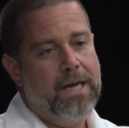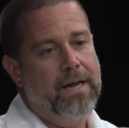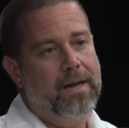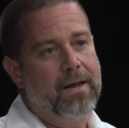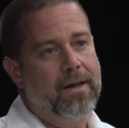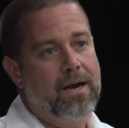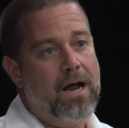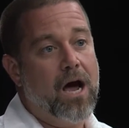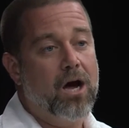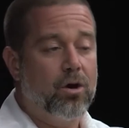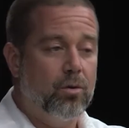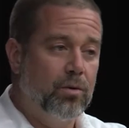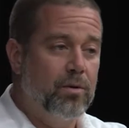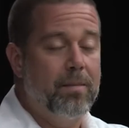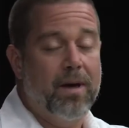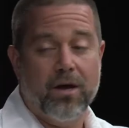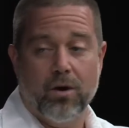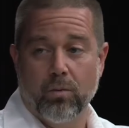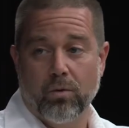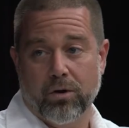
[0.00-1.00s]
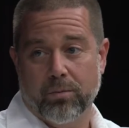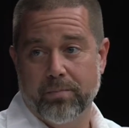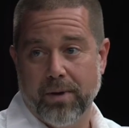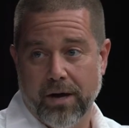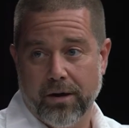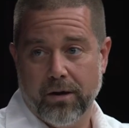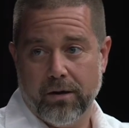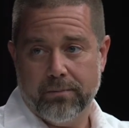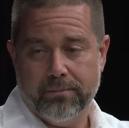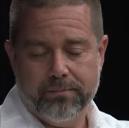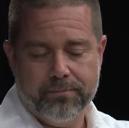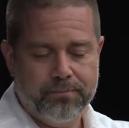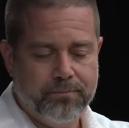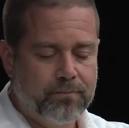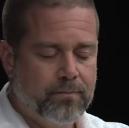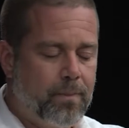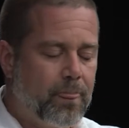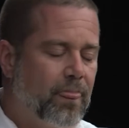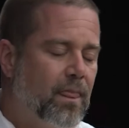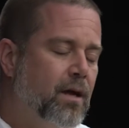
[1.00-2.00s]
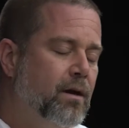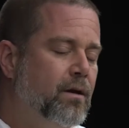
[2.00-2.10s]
And how can we make it work better? Mm-hmm.